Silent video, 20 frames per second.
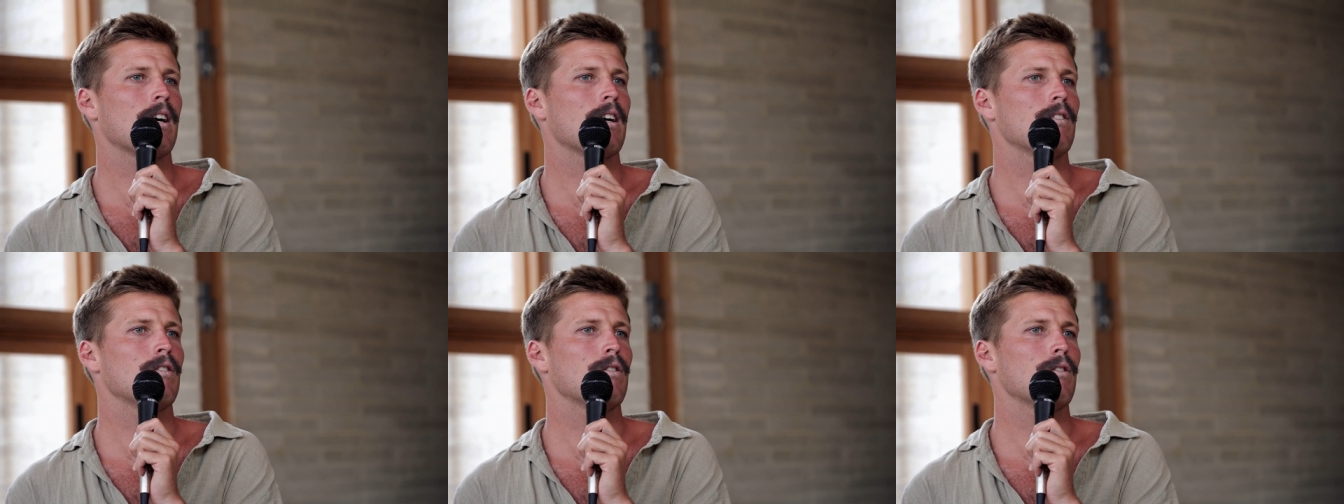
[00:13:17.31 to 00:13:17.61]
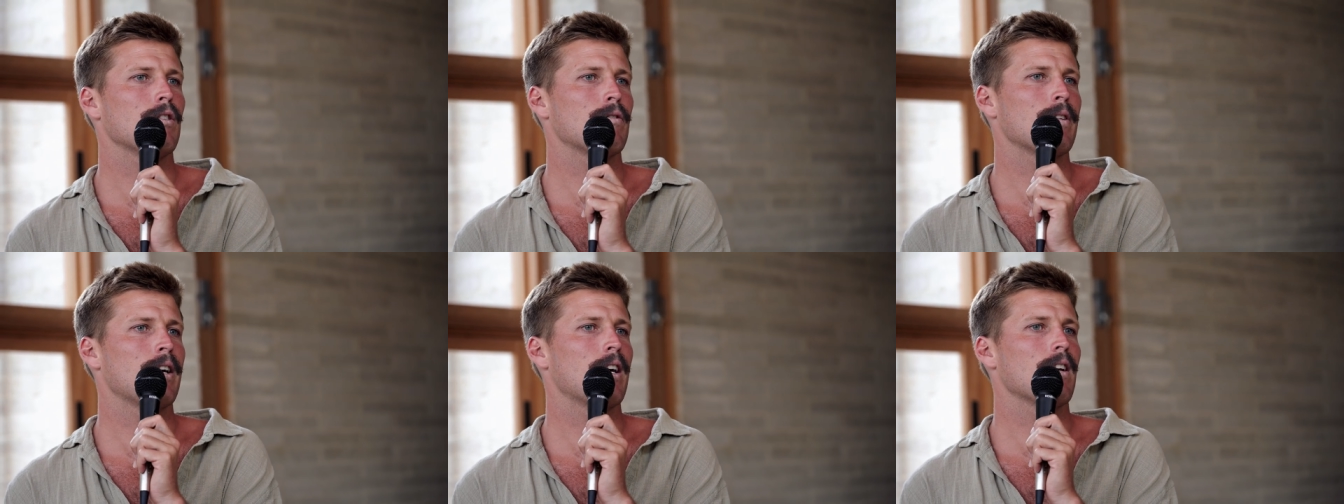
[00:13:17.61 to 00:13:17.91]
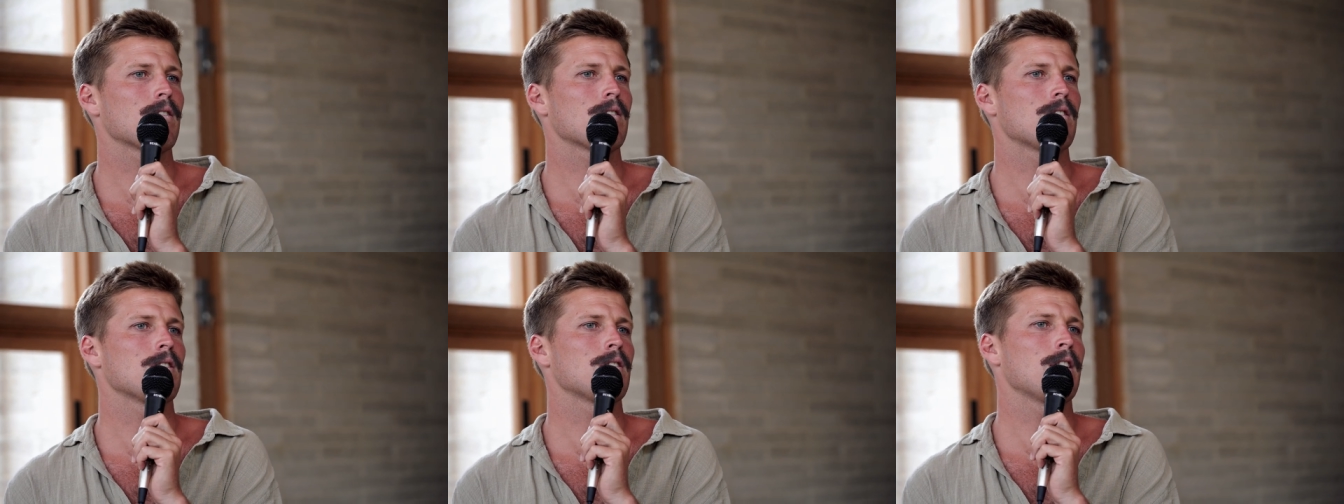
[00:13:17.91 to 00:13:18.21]
I had no
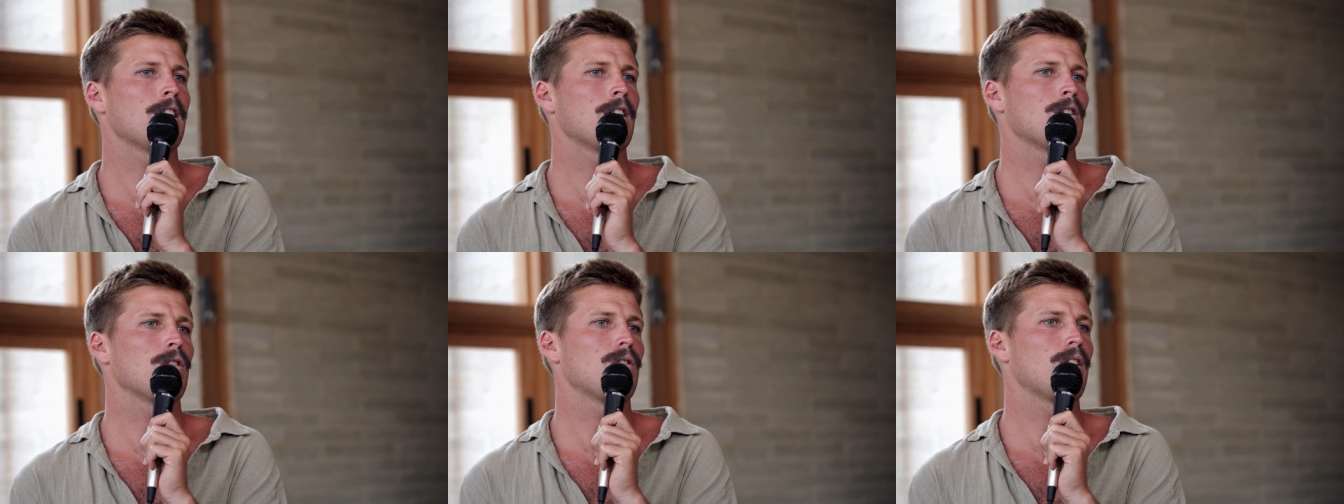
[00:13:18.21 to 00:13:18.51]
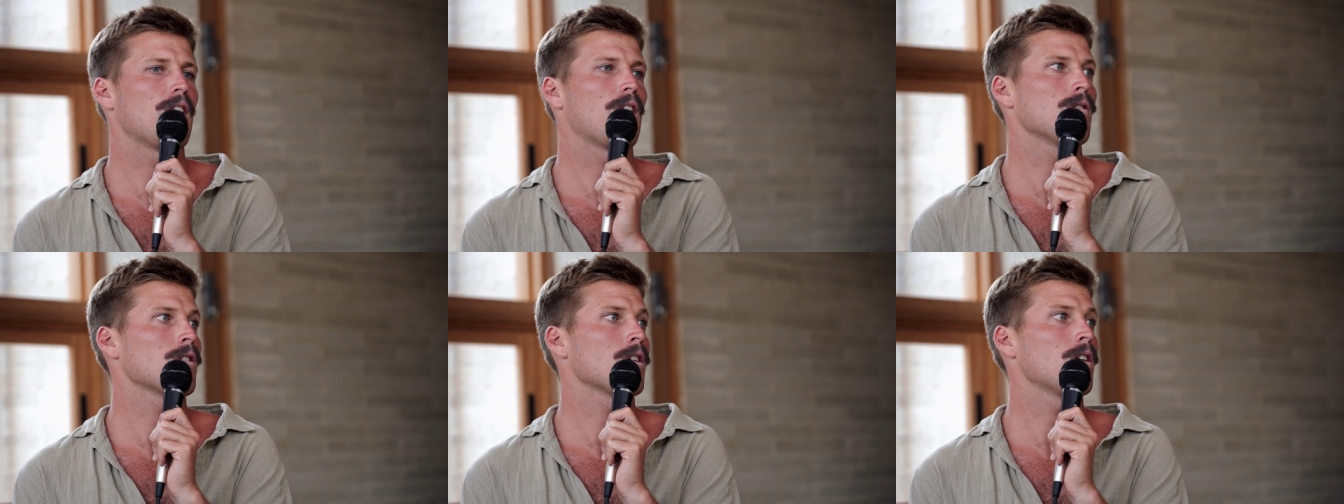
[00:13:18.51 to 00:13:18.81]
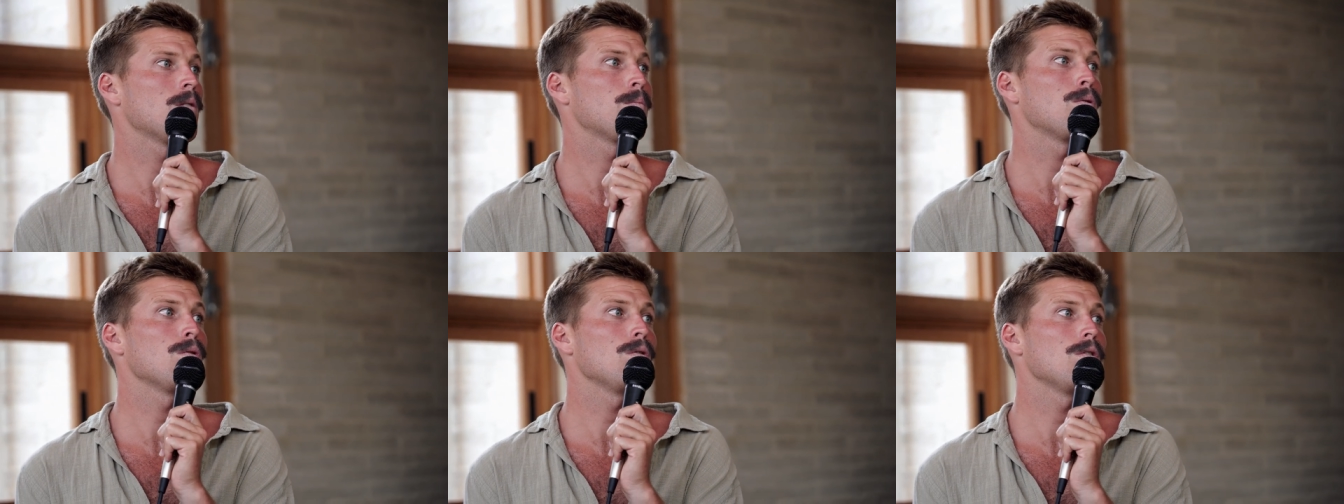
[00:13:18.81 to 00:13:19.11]
grounds to stand on that I was
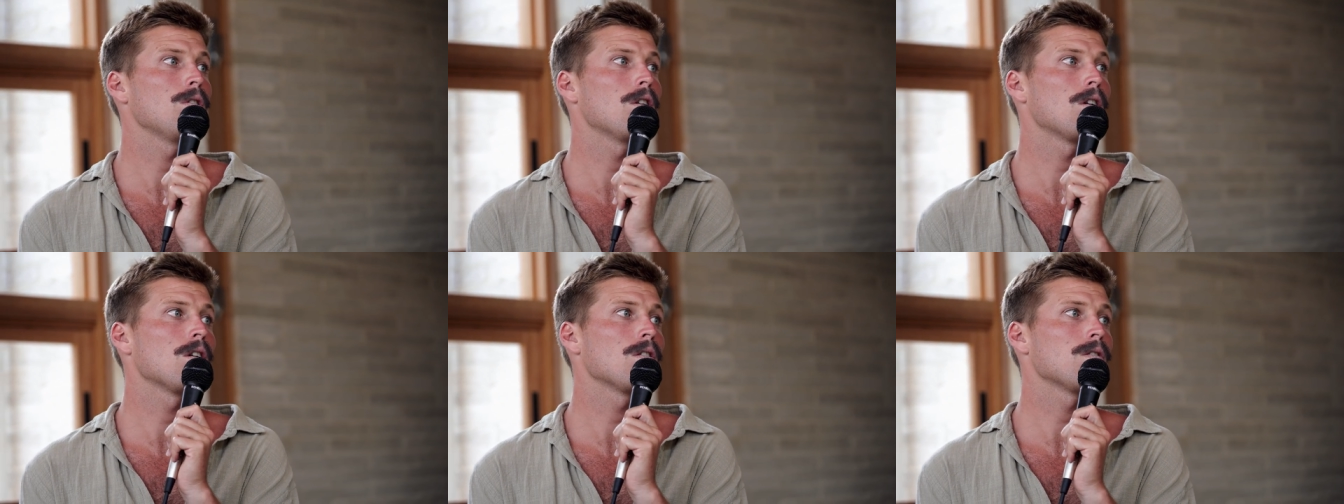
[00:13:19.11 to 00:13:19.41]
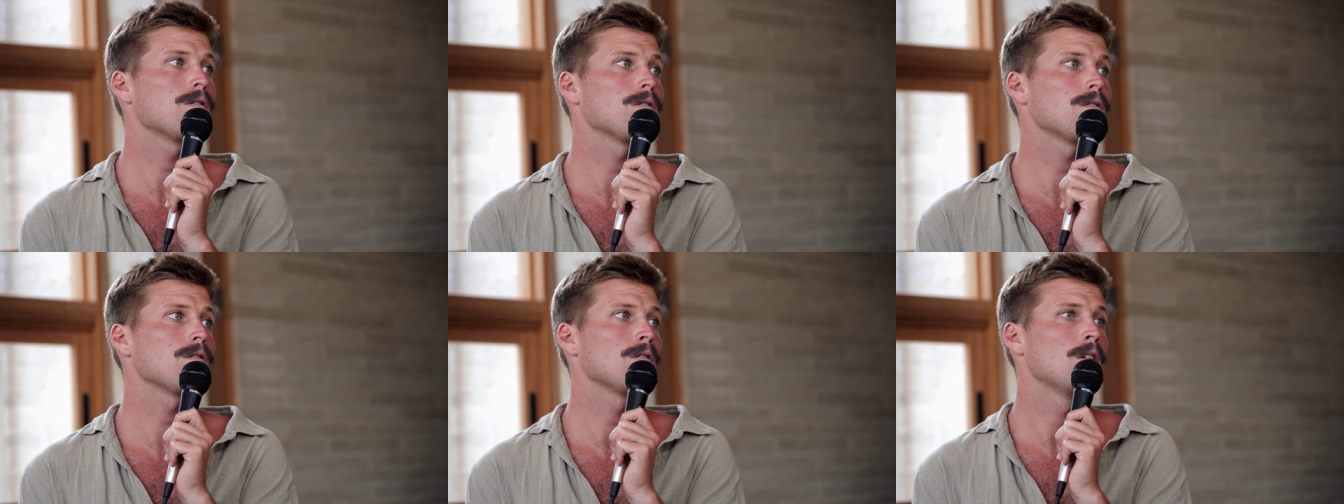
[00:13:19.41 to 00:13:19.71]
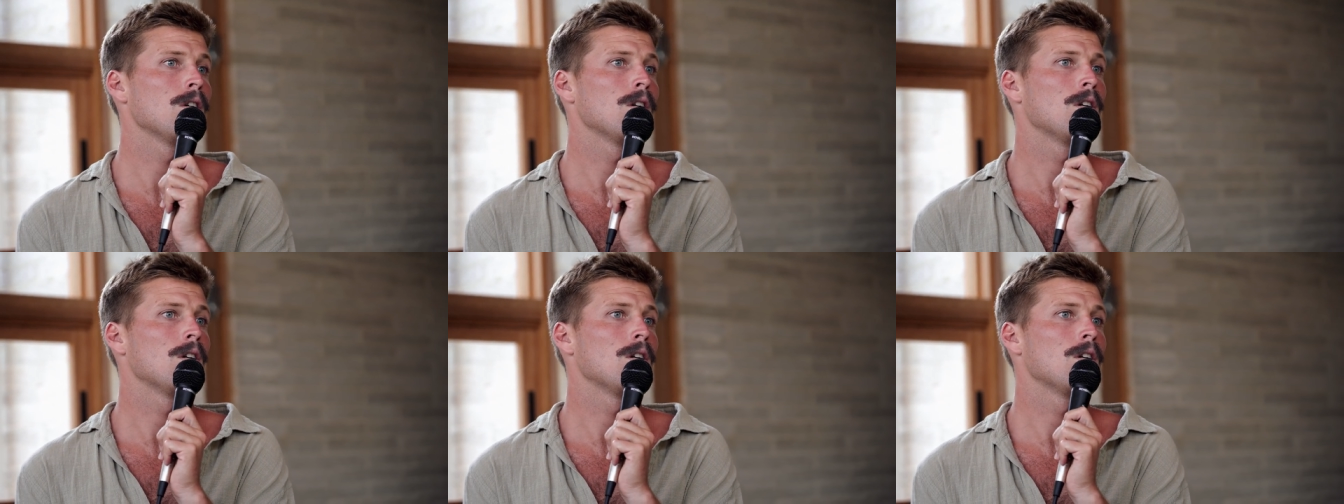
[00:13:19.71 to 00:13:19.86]
going to pull it off.